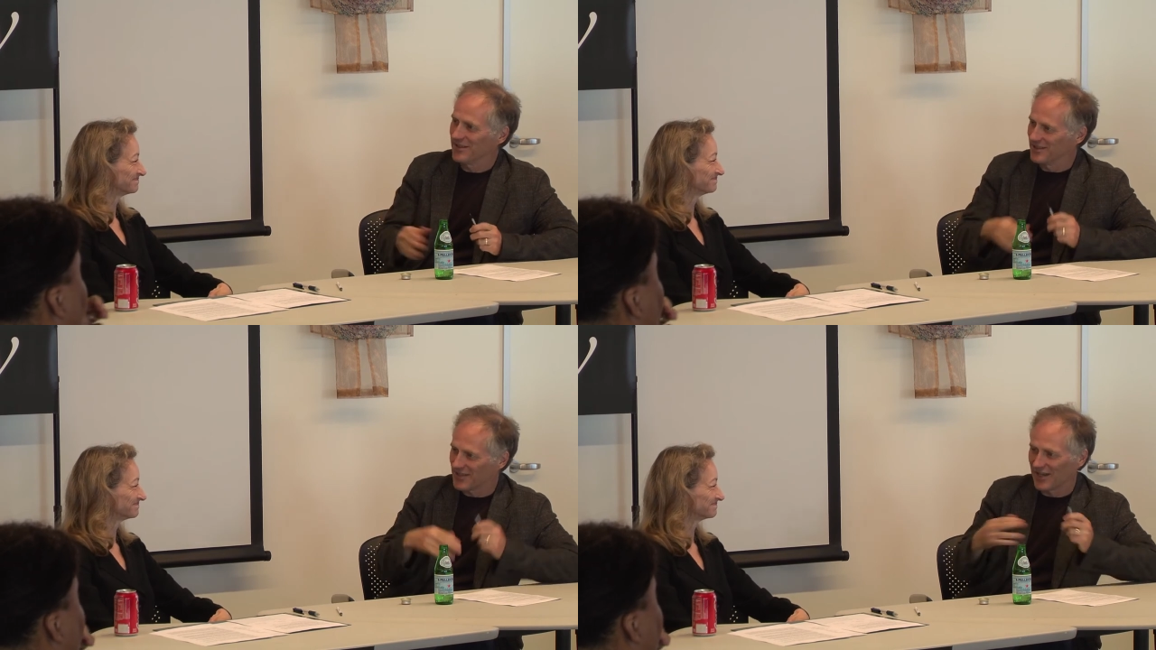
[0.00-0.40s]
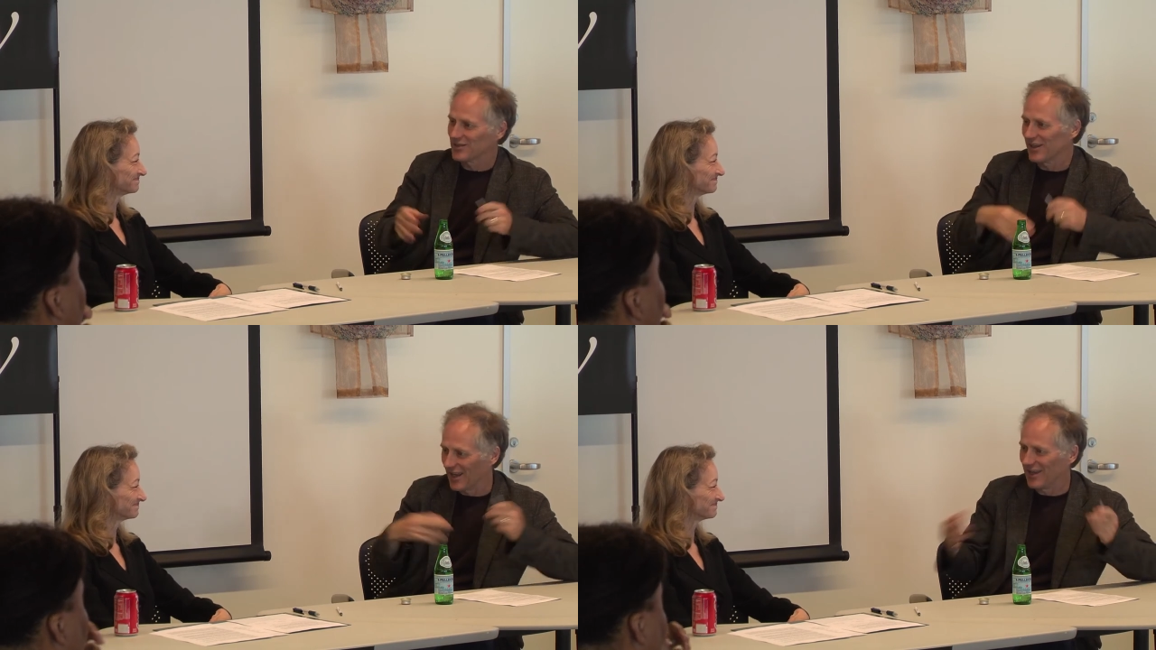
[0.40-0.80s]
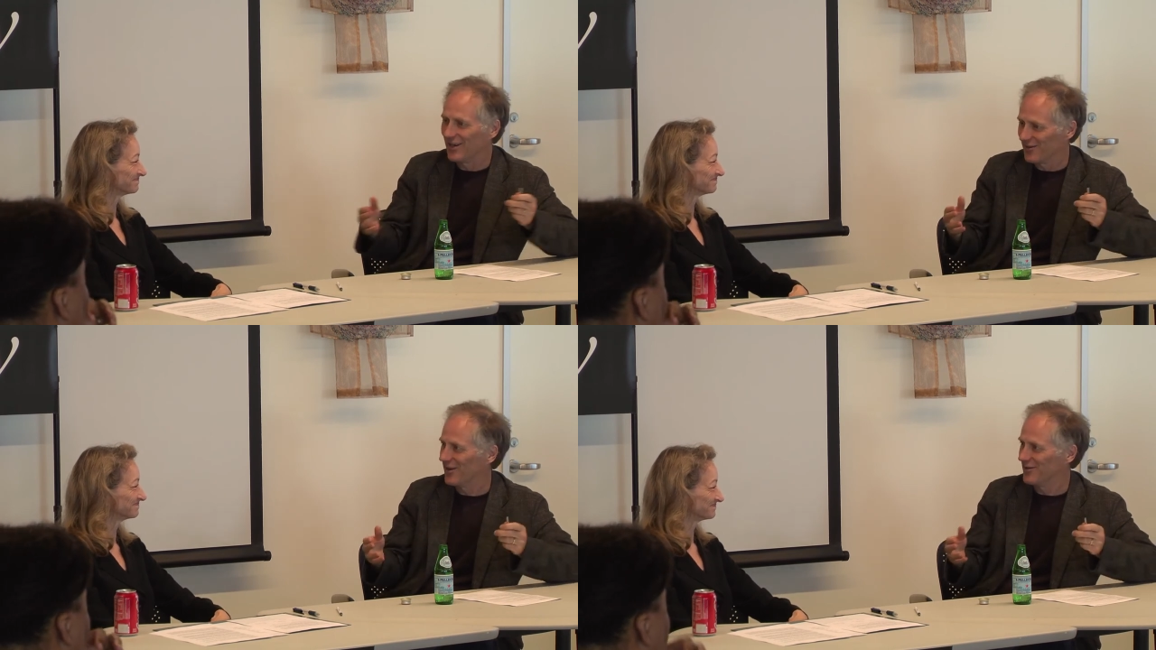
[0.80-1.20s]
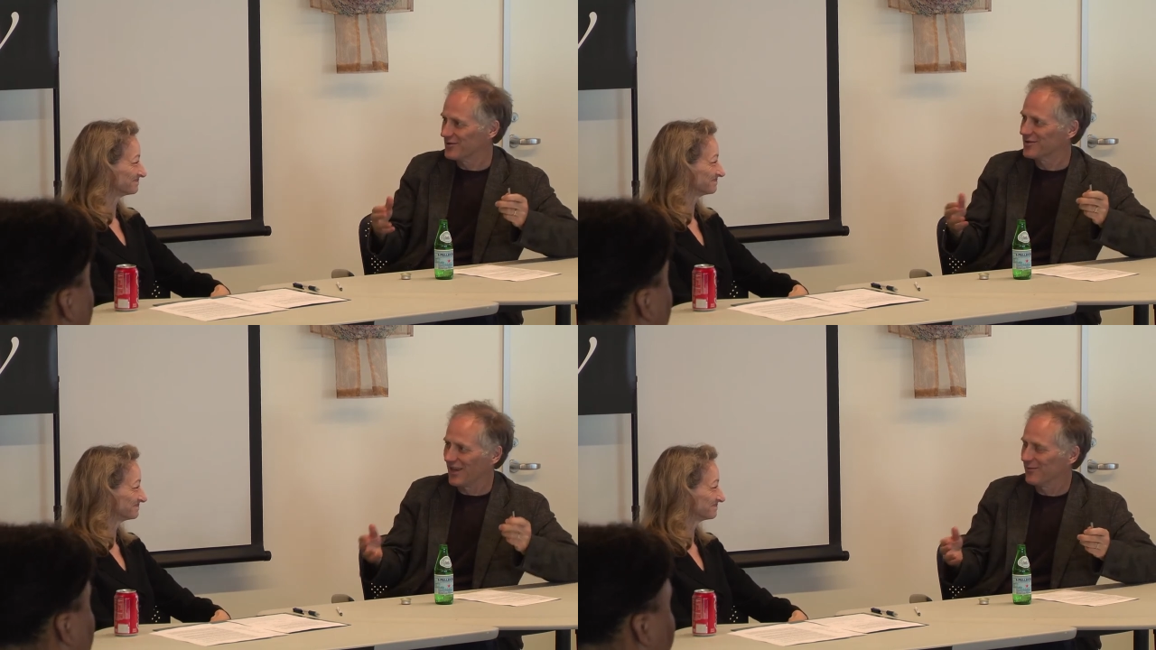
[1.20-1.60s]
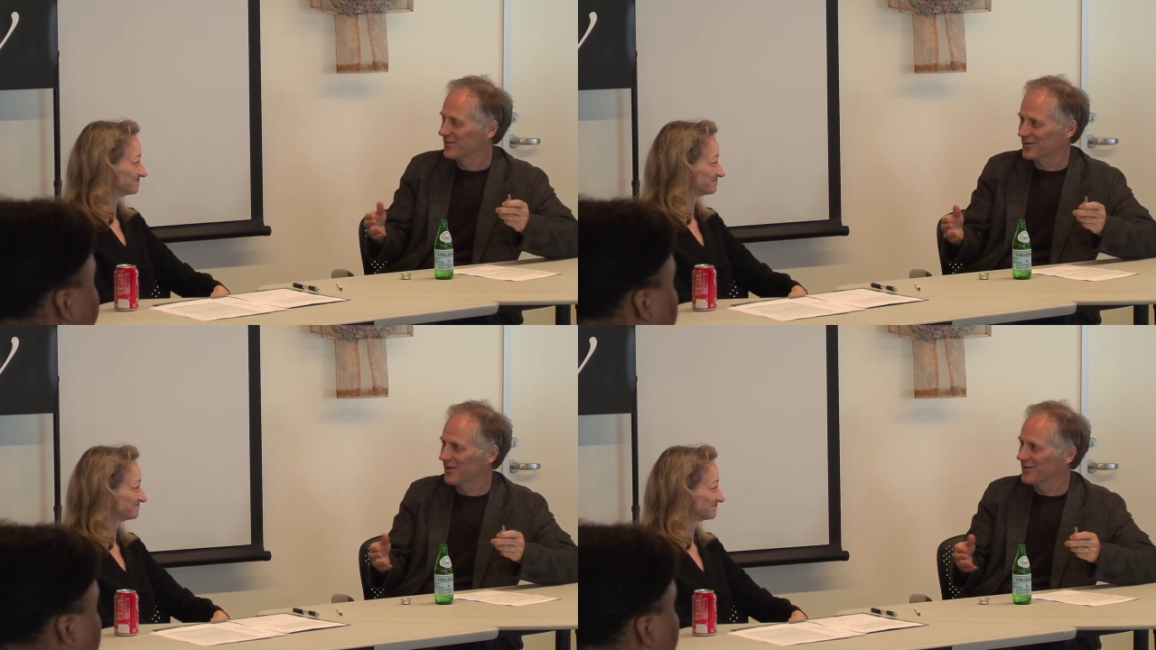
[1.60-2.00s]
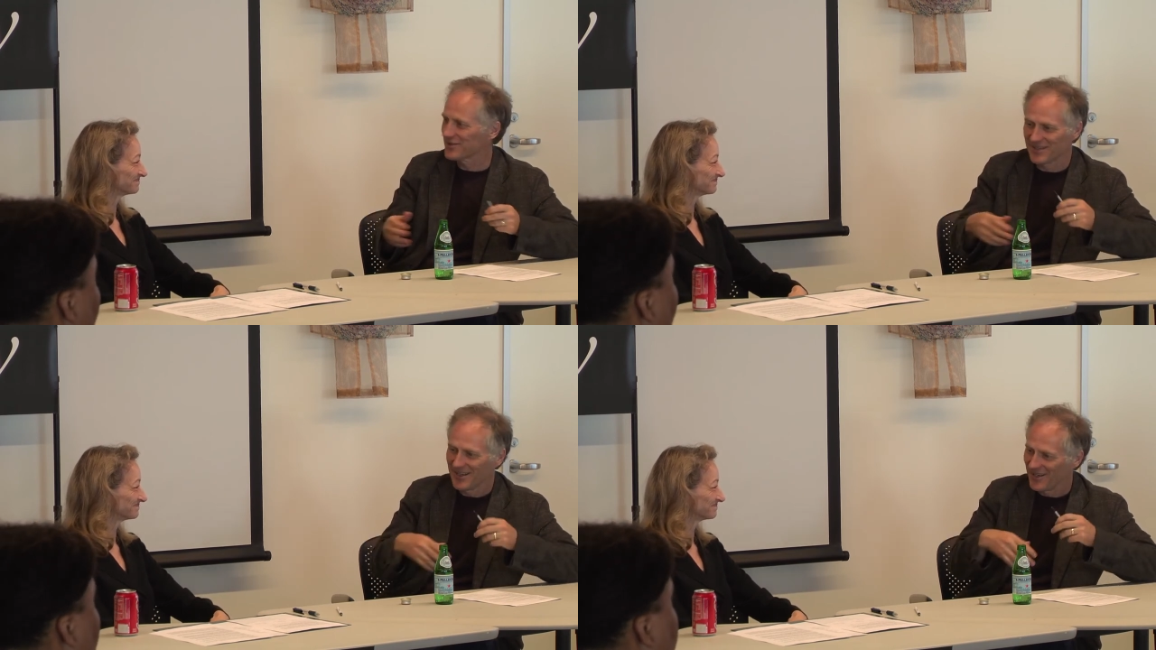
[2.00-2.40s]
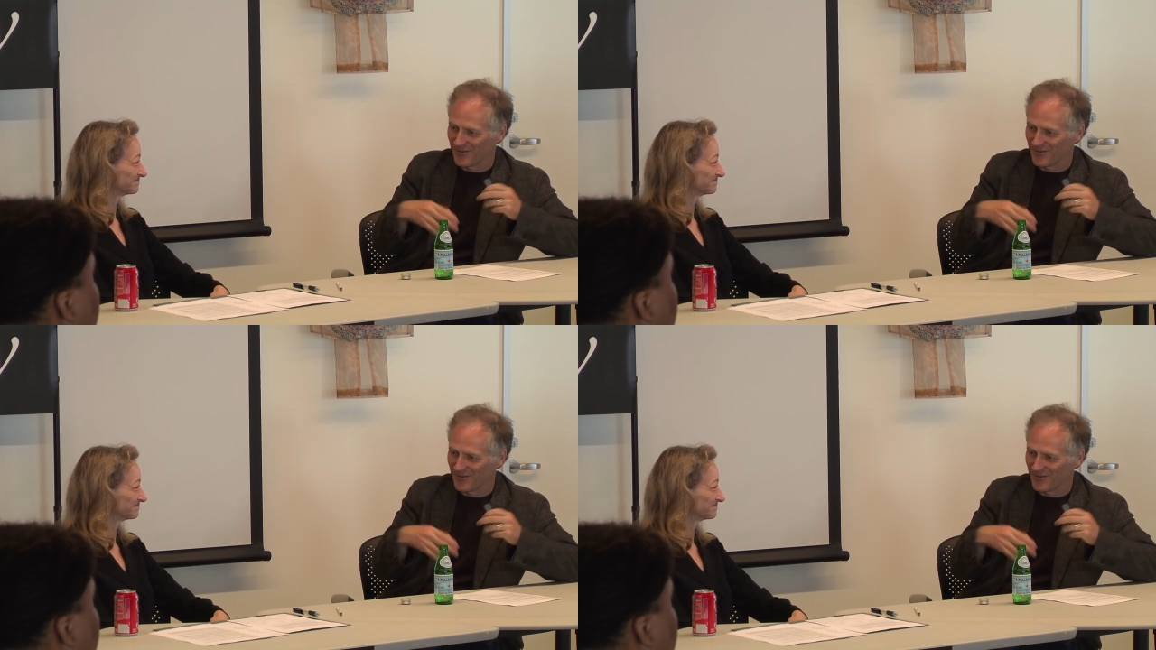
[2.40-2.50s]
Speaker 1: It's actually, hey, here, here's ten results.